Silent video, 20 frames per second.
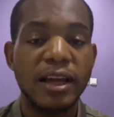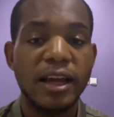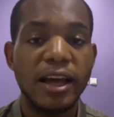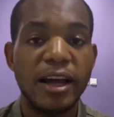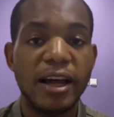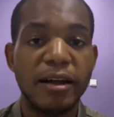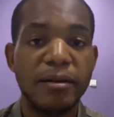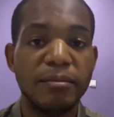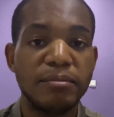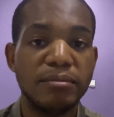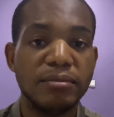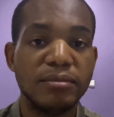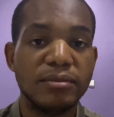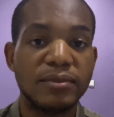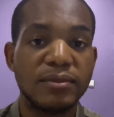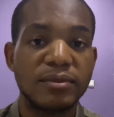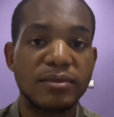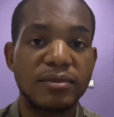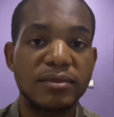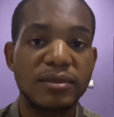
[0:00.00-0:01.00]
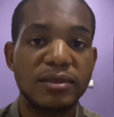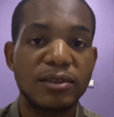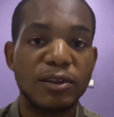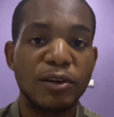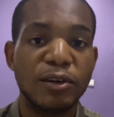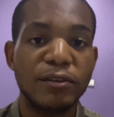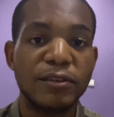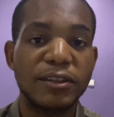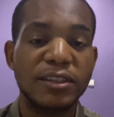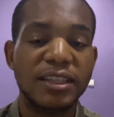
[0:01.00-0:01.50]
Um,
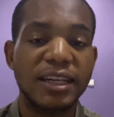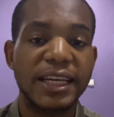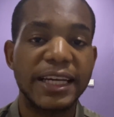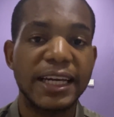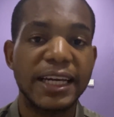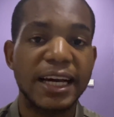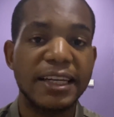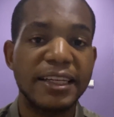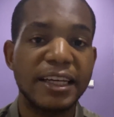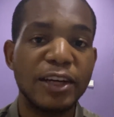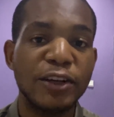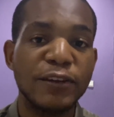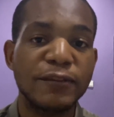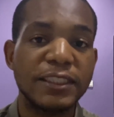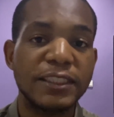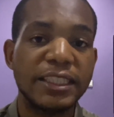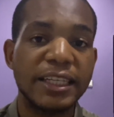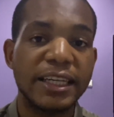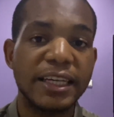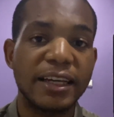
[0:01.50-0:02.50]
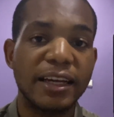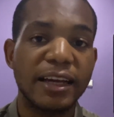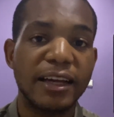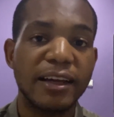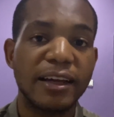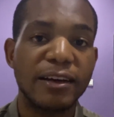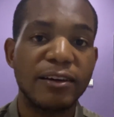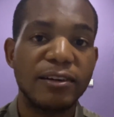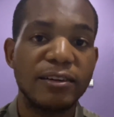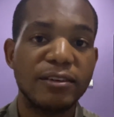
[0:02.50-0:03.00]
Obviously, at the end of the
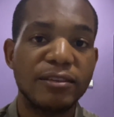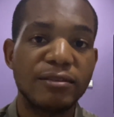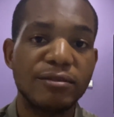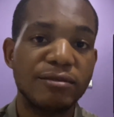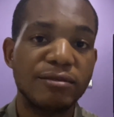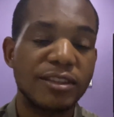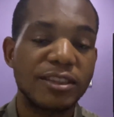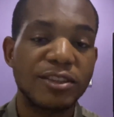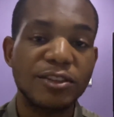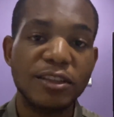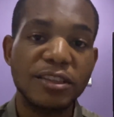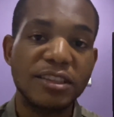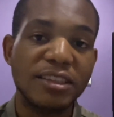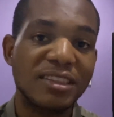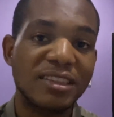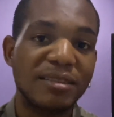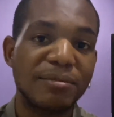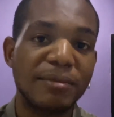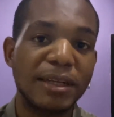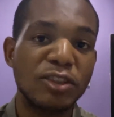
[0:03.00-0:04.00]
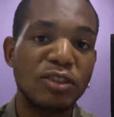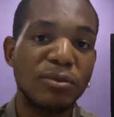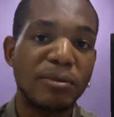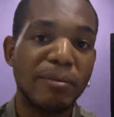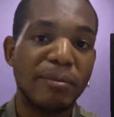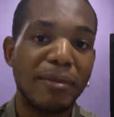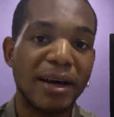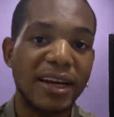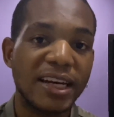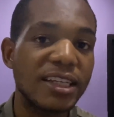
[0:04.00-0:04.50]
day, resources is meant to
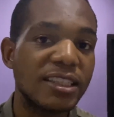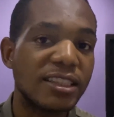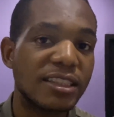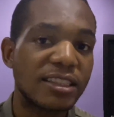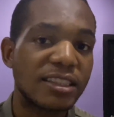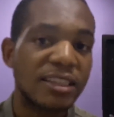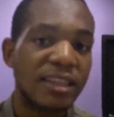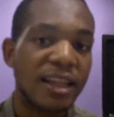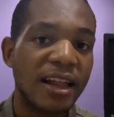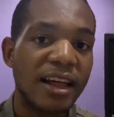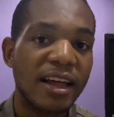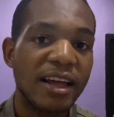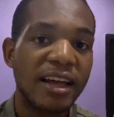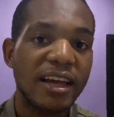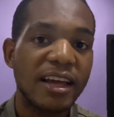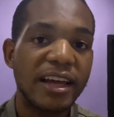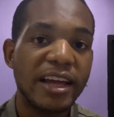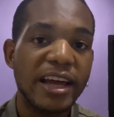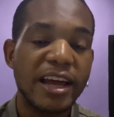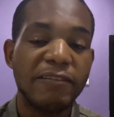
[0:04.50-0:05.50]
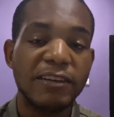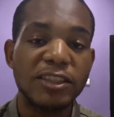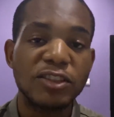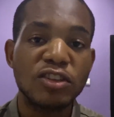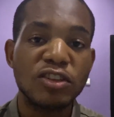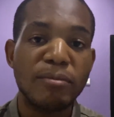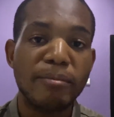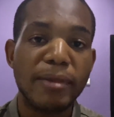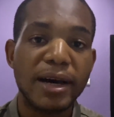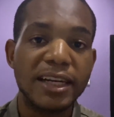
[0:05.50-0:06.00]
be managed. If it's
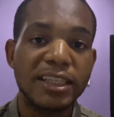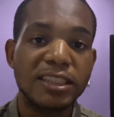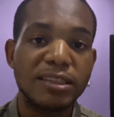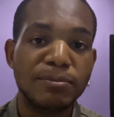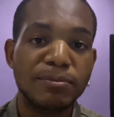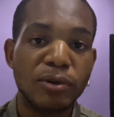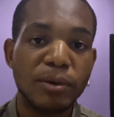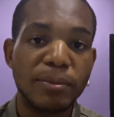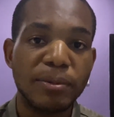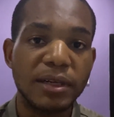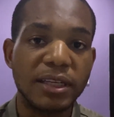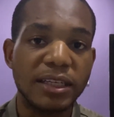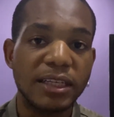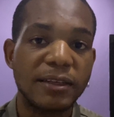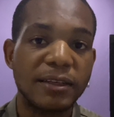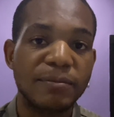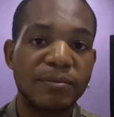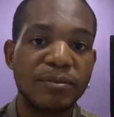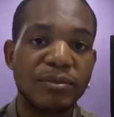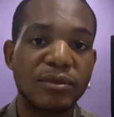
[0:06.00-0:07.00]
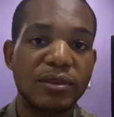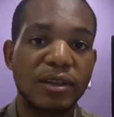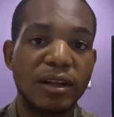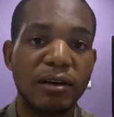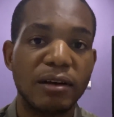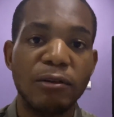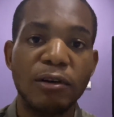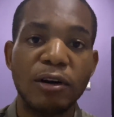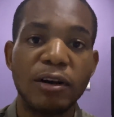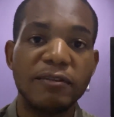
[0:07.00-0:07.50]
not managed properly,
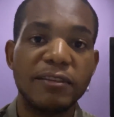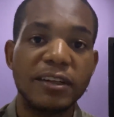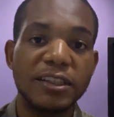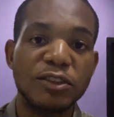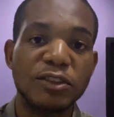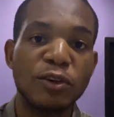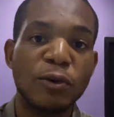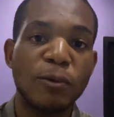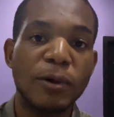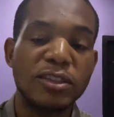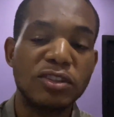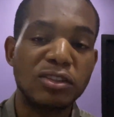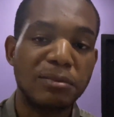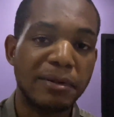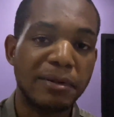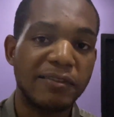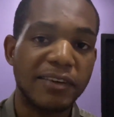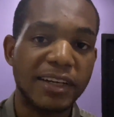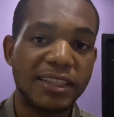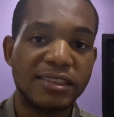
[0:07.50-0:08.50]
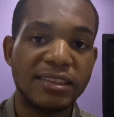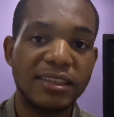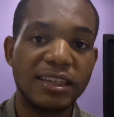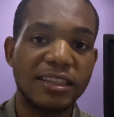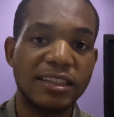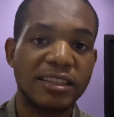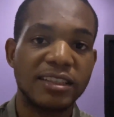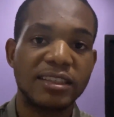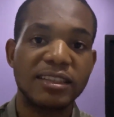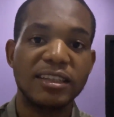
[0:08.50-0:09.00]
or if there's no one supervising
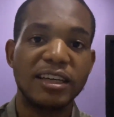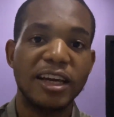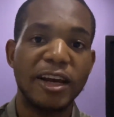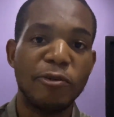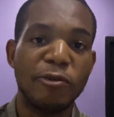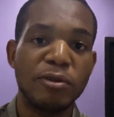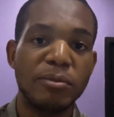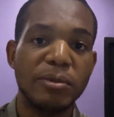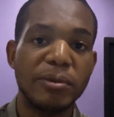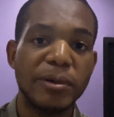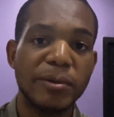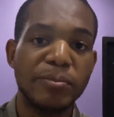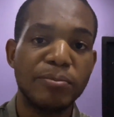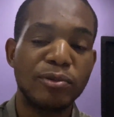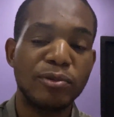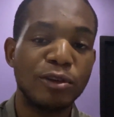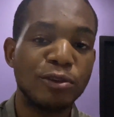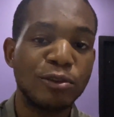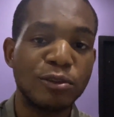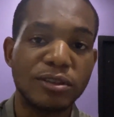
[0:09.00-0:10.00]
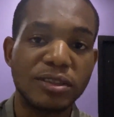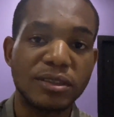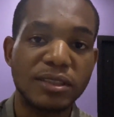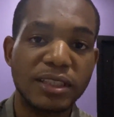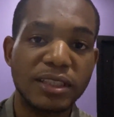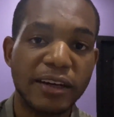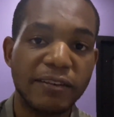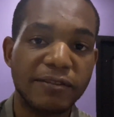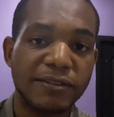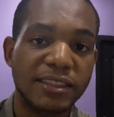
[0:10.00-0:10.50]
it, it will be prone to
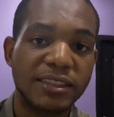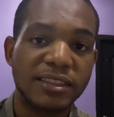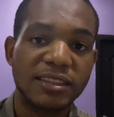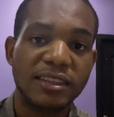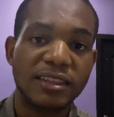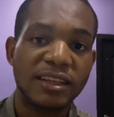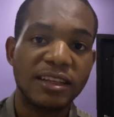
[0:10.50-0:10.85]
theft.